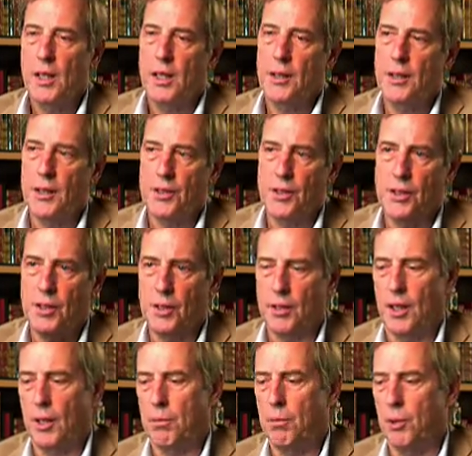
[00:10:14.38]
This is
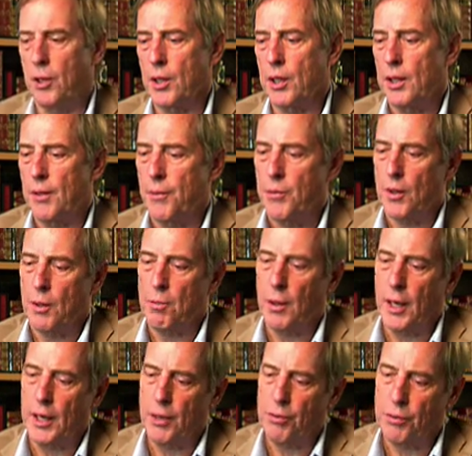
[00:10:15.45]
a book
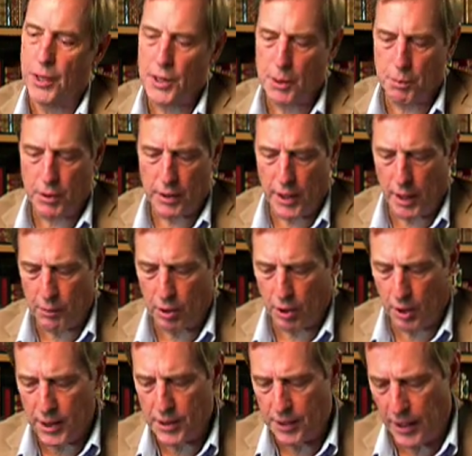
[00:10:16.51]
by a Frenchman named
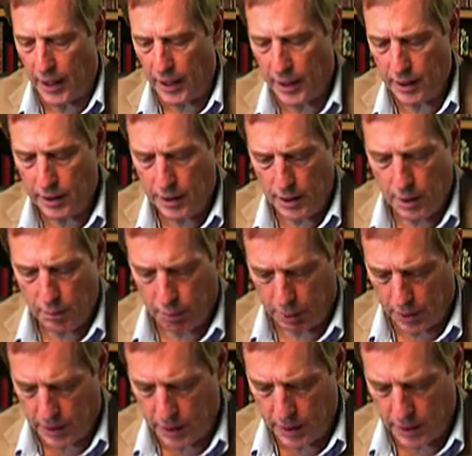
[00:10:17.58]
Gresset,
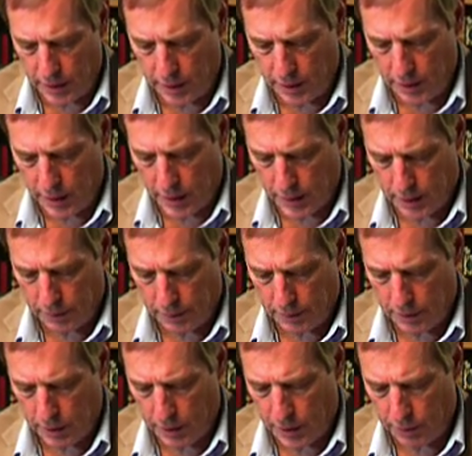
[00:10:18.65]
printed in
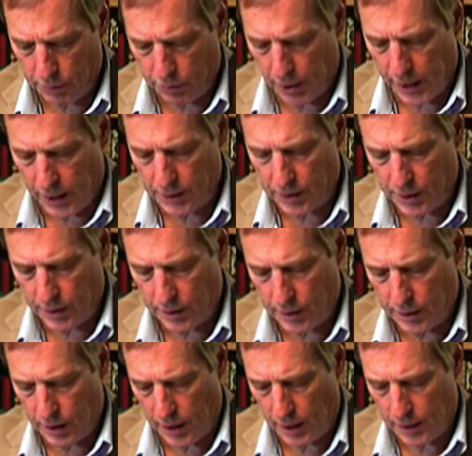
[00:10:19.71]
France
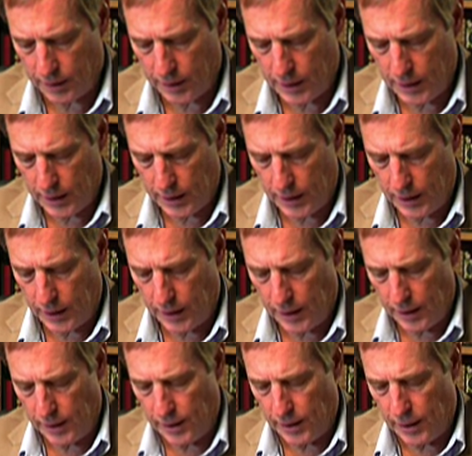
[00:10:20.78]
in
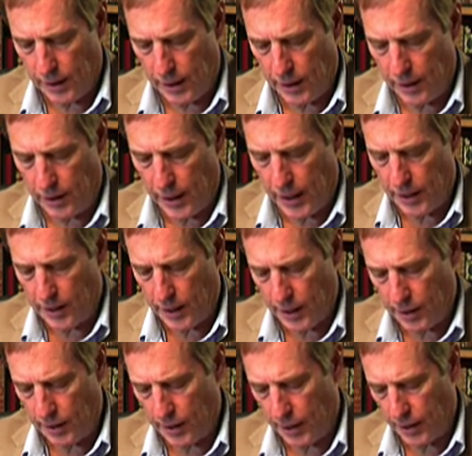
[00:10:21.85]

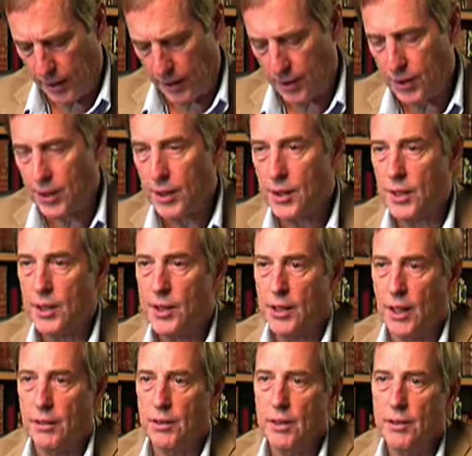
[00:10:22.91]

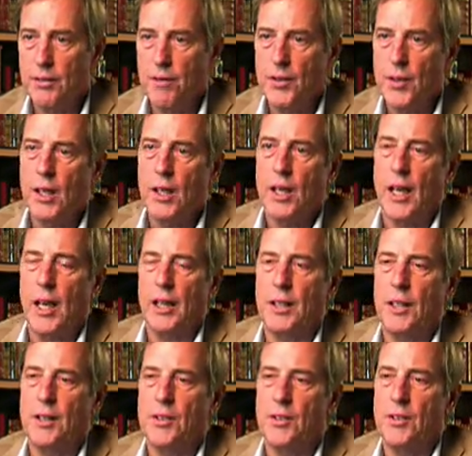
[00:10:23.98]
1867, and
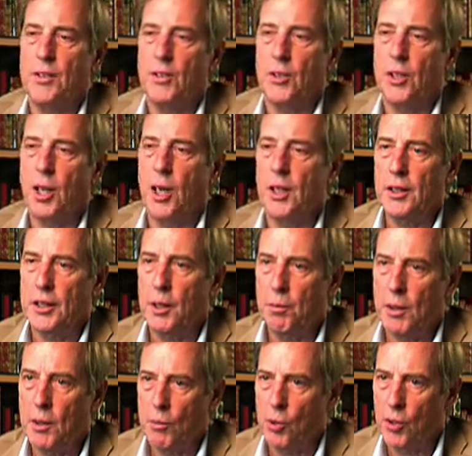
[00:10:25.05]
it could hardly
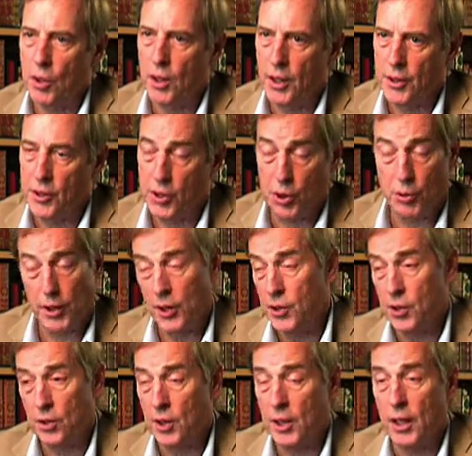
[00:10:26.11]
be more luxurious,
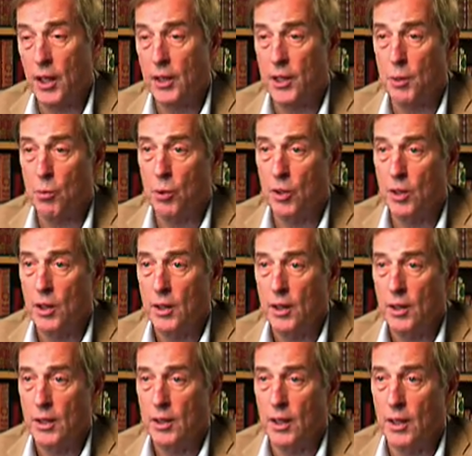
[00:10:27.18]
certainly hardly more
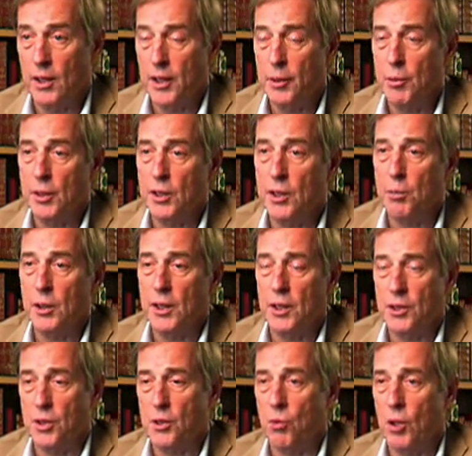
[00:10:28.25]
limited,
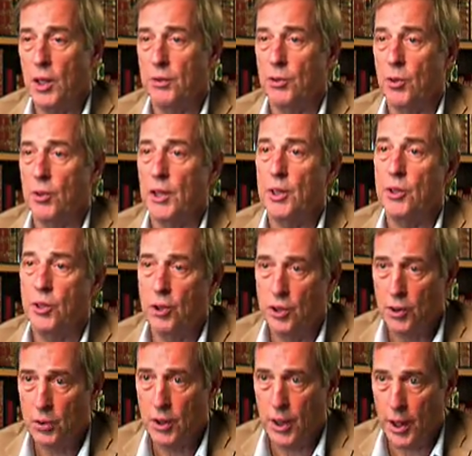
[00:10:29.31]
because it's one of only
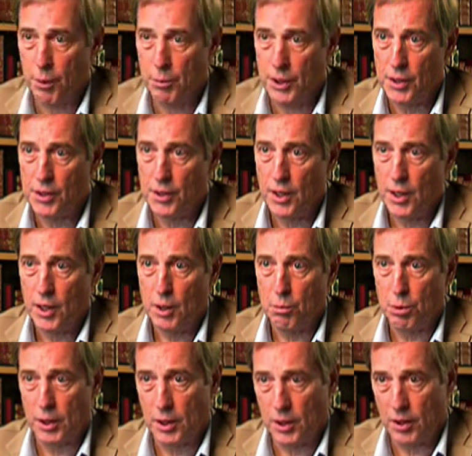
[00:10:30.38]
2 copies
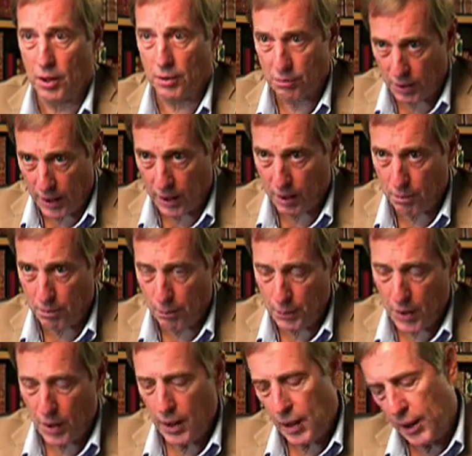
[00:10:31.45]
printed on vellum.
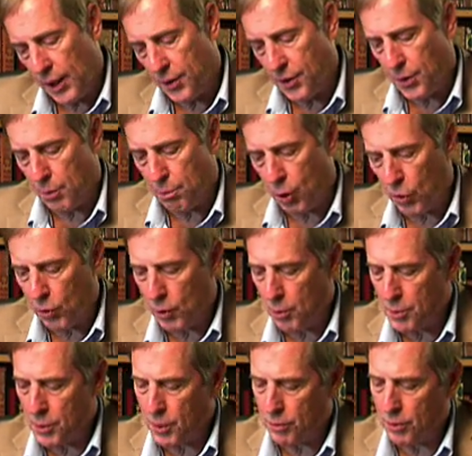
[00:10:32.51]
It's the
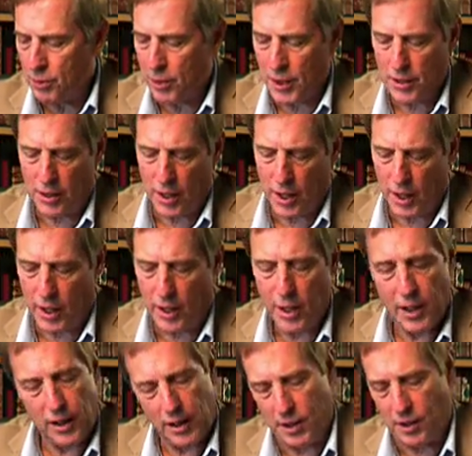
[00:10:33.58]
poems of Gresset.
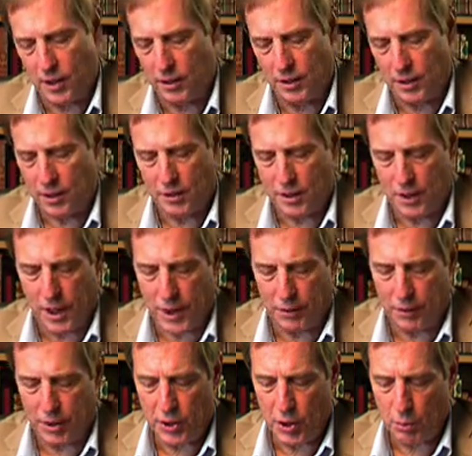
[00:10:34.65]
It's a kind of
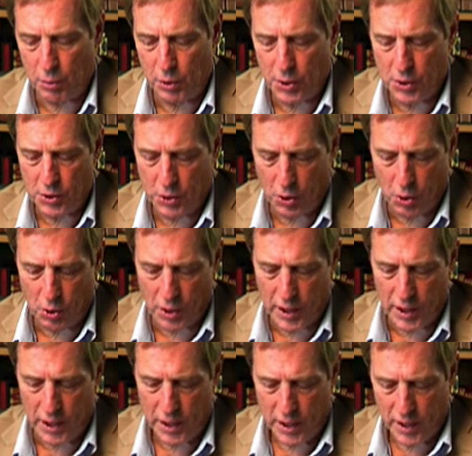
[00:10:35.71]
a humorous
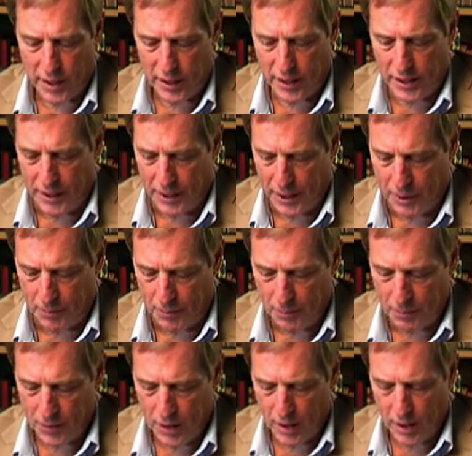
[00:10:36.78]
story.
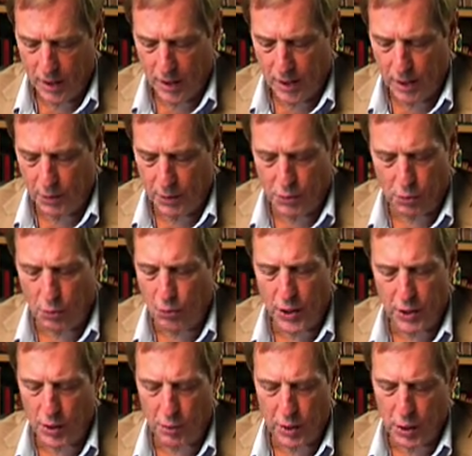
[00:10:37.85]
It was
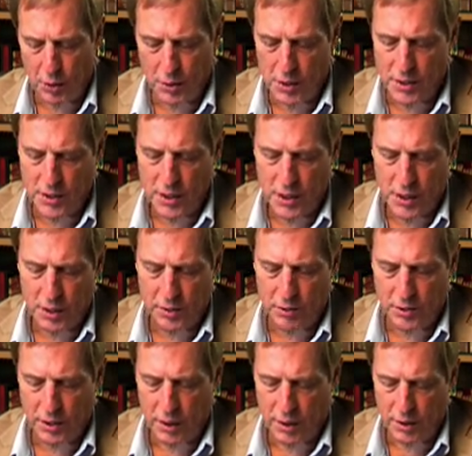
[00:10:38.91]
very well received.